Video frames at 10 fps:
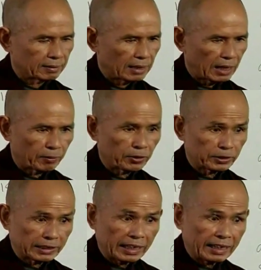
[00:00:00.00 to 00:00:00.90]
I could not
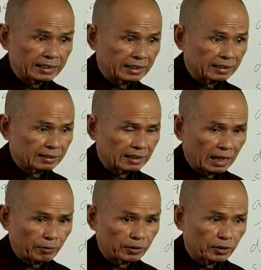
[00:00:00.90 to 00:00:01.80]
say anything.
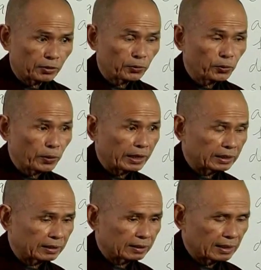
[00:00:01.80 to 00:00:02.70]
I could not do
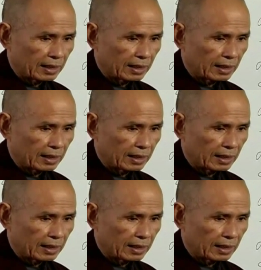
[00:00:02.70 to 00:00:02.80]
anything.